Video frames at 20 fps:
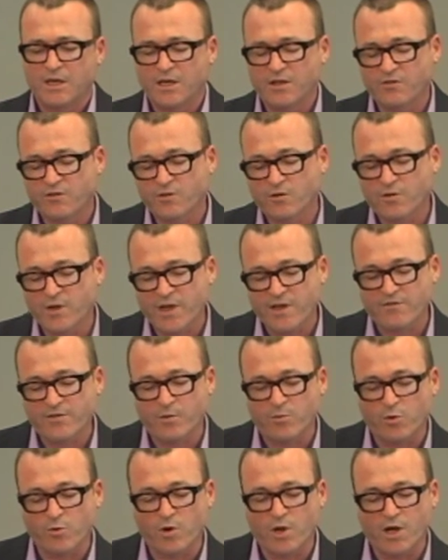And so
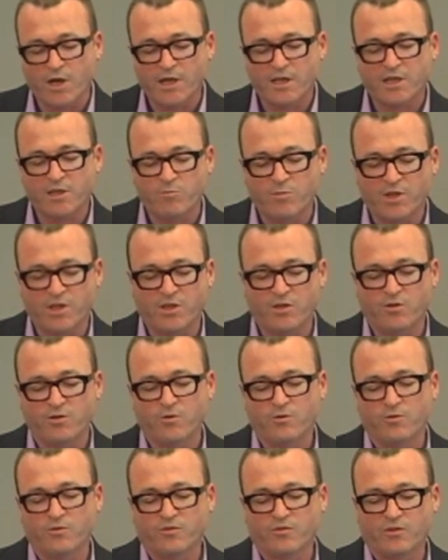fMRI can be
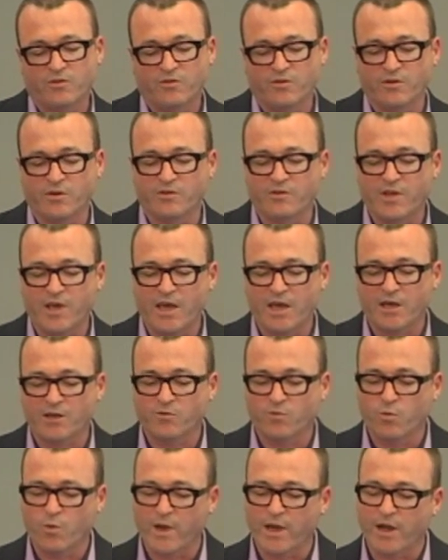used to
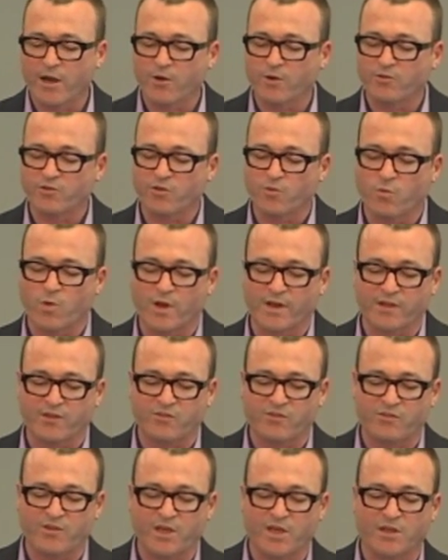detect where and to what
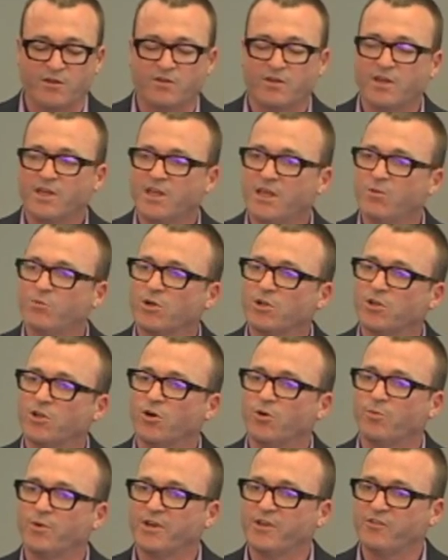extent
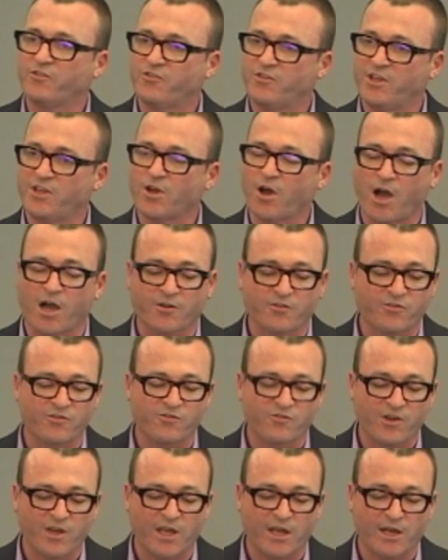hemoglobin is
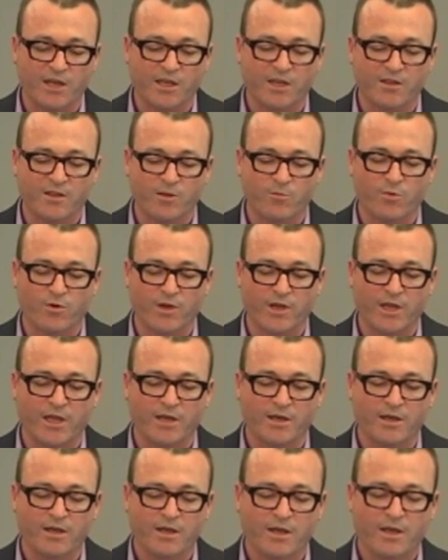deoxygenating in the
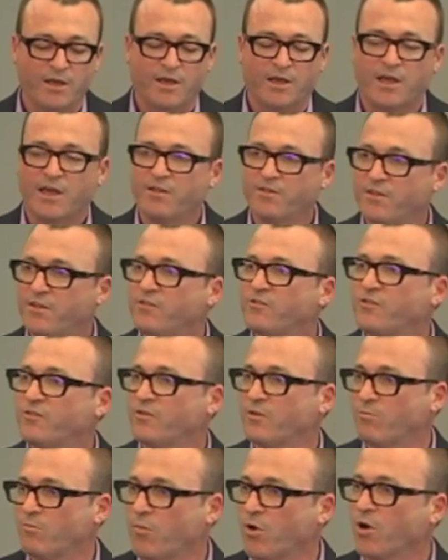brain, and this
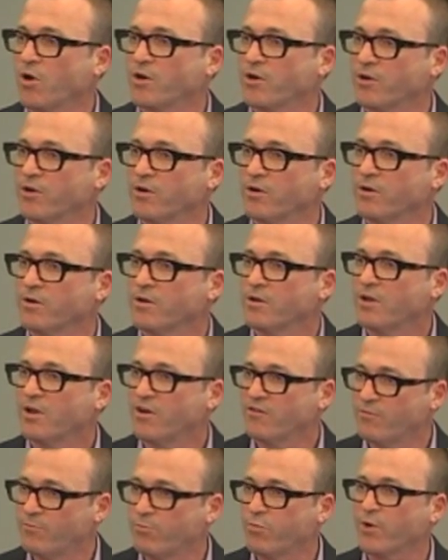is a marker
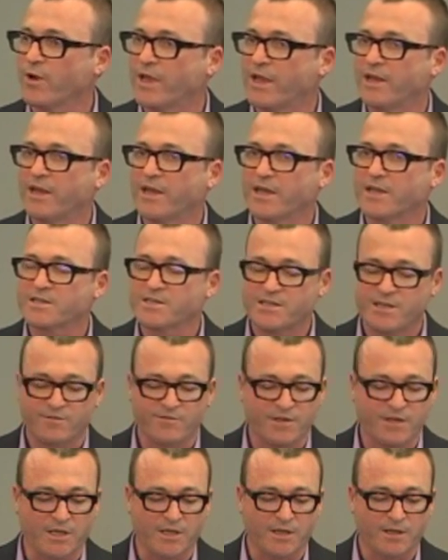of brain
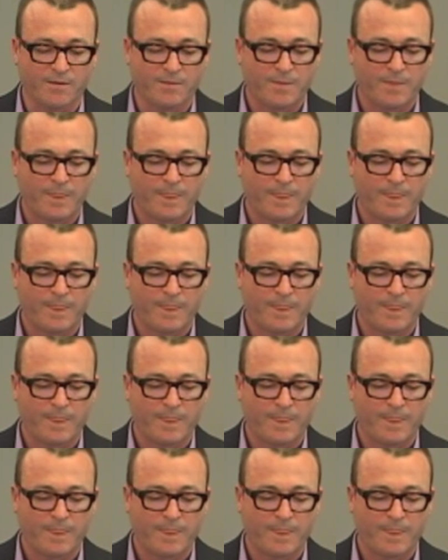activity.